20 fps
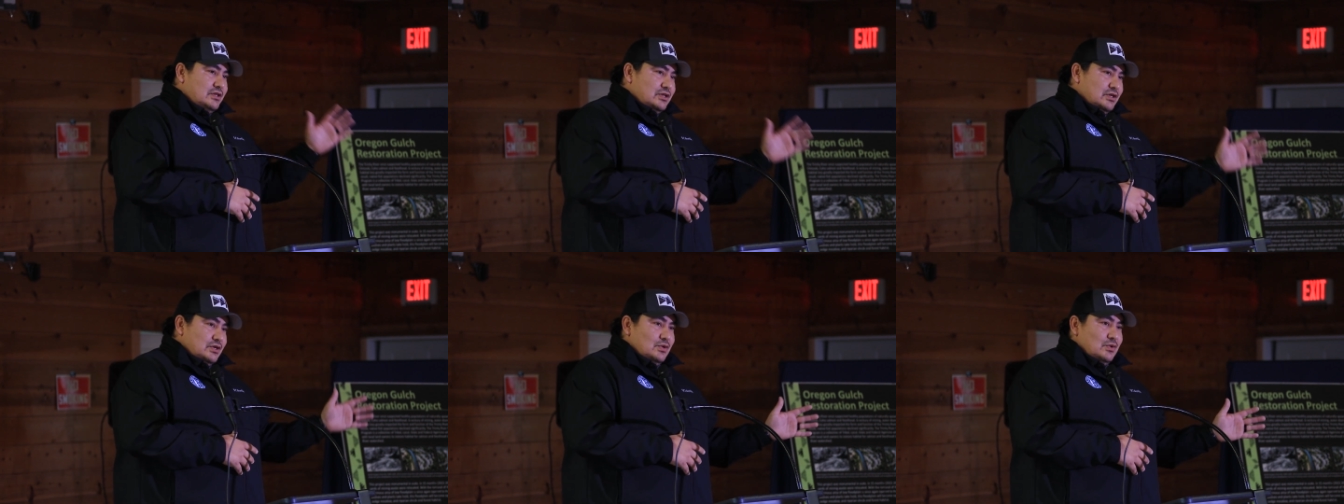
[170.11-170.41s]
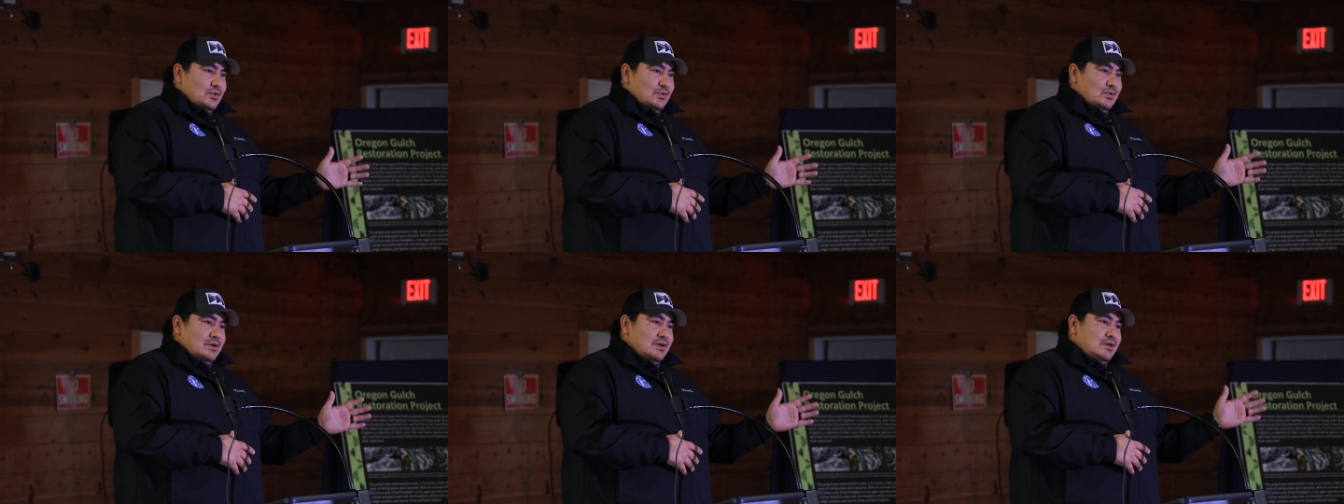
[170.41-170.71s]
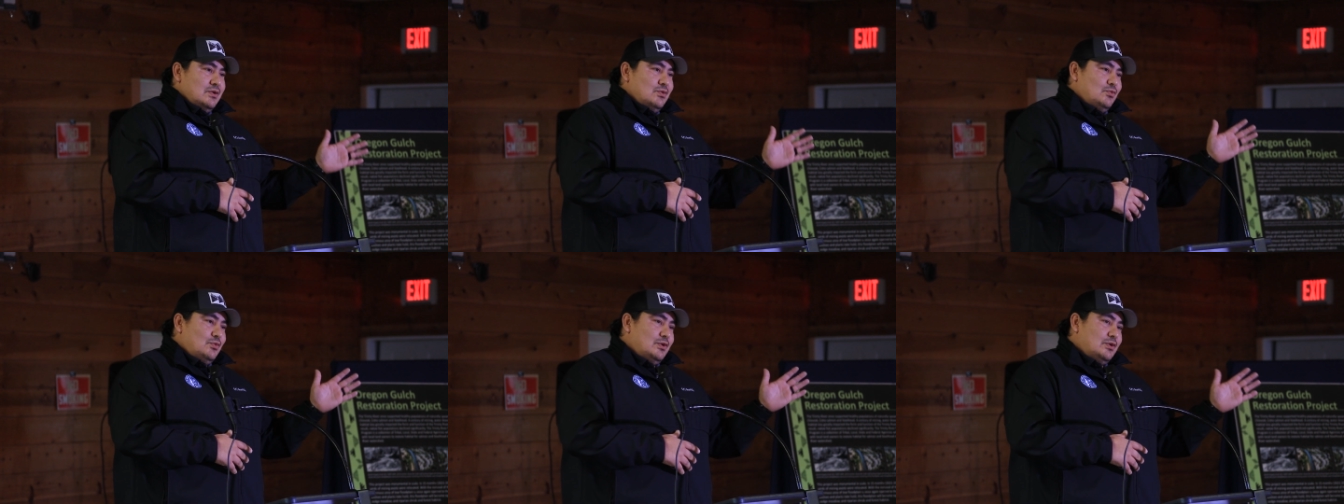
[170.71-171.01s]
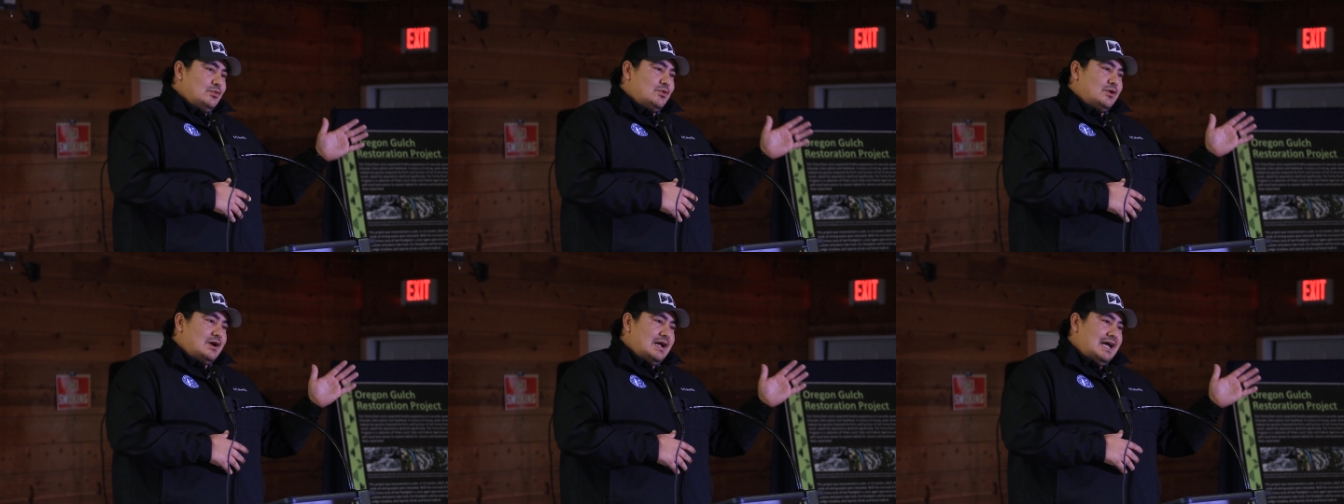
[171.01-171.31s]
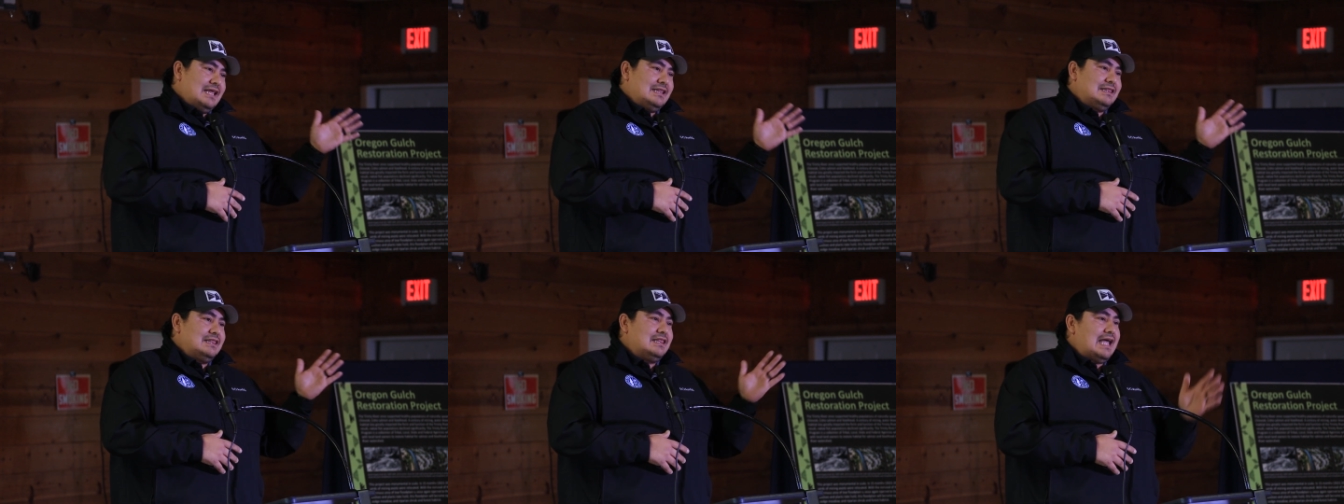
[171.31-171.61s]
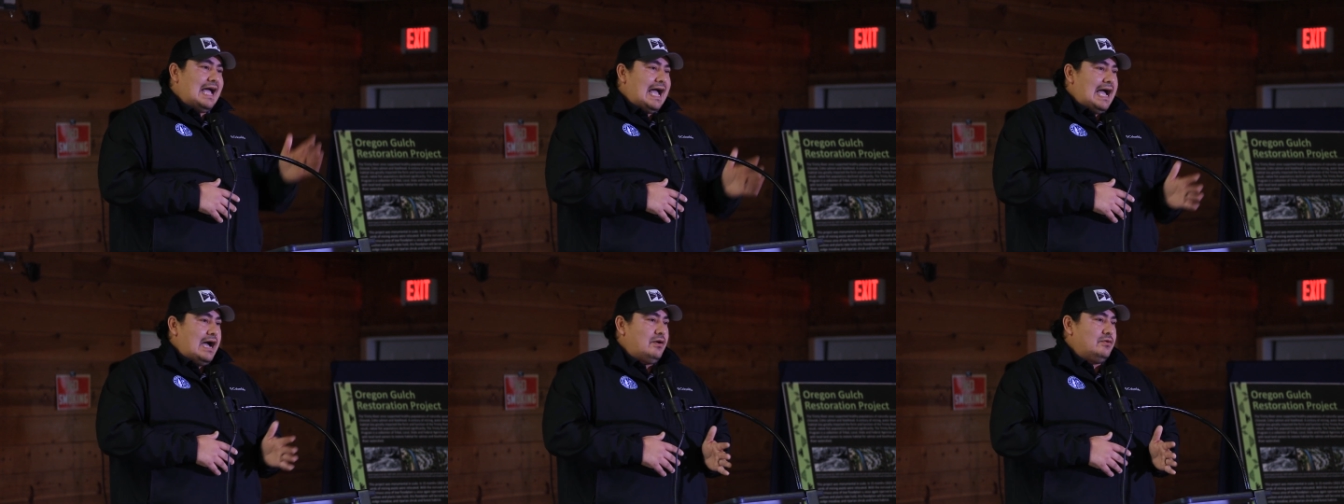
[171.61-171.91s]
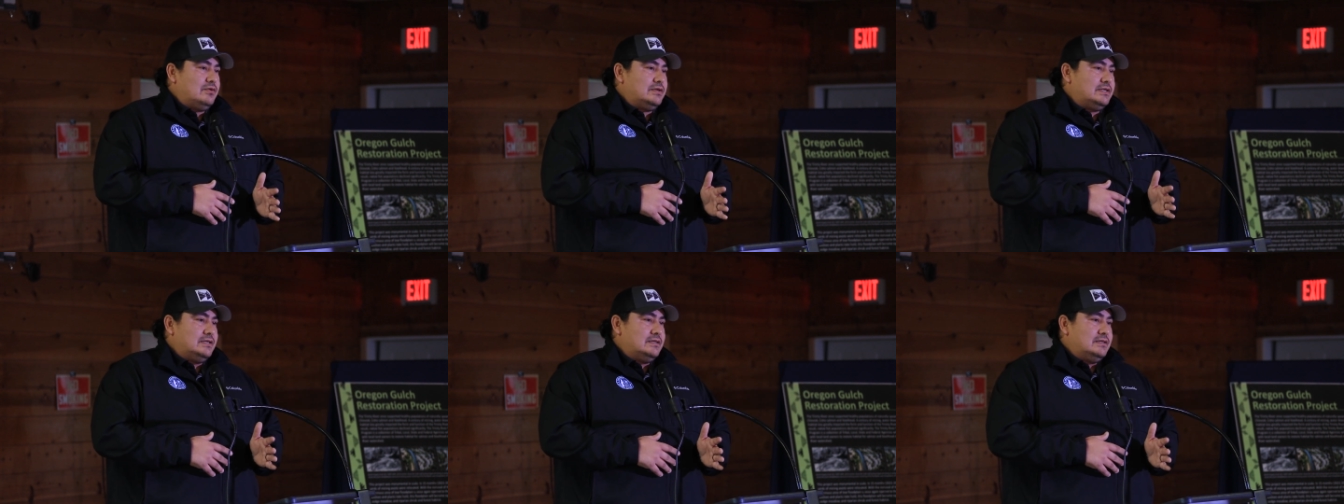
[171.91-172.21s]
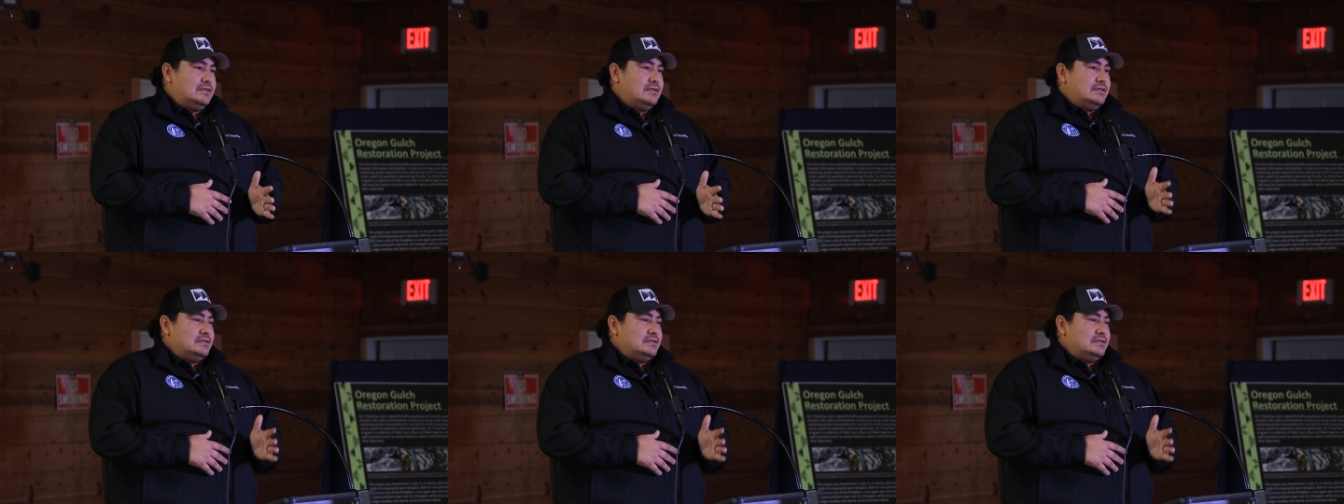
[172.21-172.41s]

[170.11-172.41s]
do when we're allowed